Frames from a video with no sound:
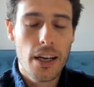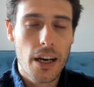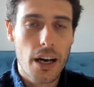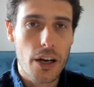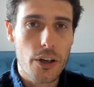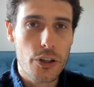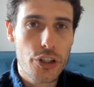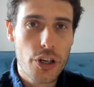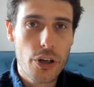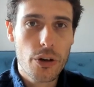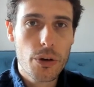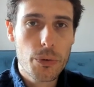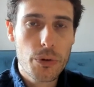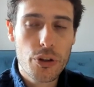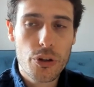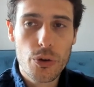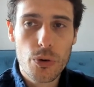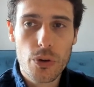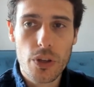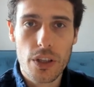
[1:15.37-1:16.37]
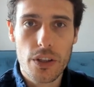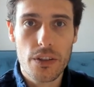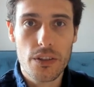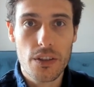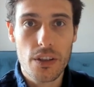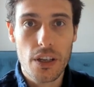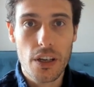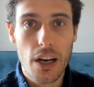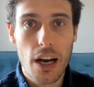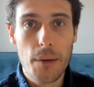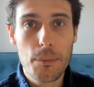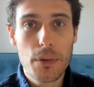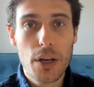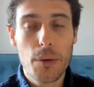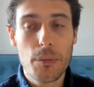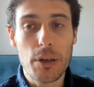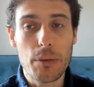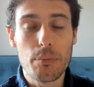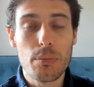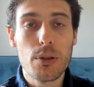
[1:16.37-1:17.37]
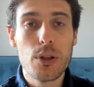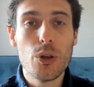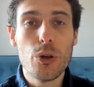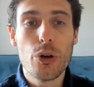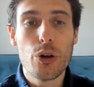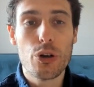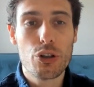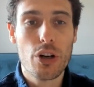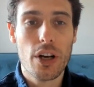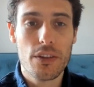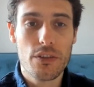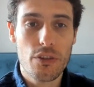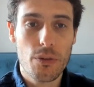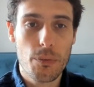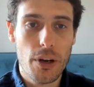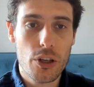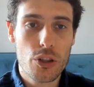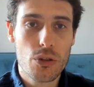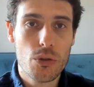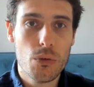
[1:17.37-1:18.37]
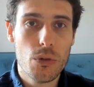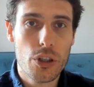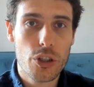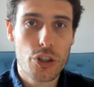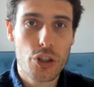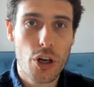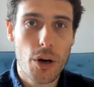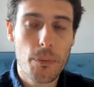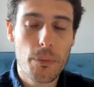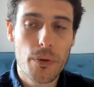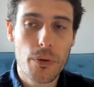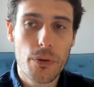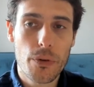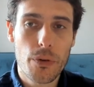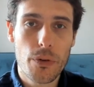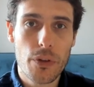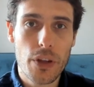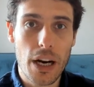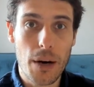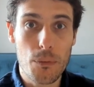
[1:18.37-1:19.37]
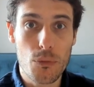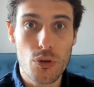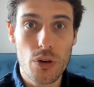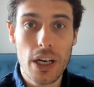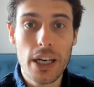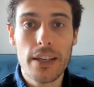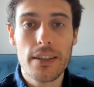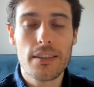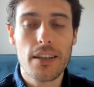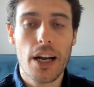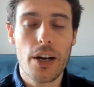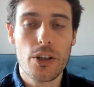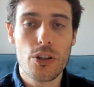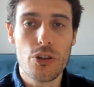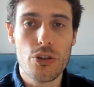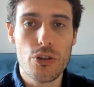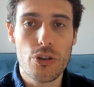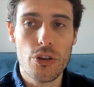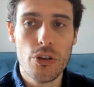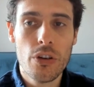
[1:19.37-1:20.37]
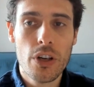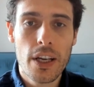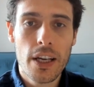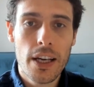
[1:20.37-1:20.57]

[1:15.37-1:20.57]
sharing with you that there's an upcoming Pluto transformational workshop that I'm really excited to do.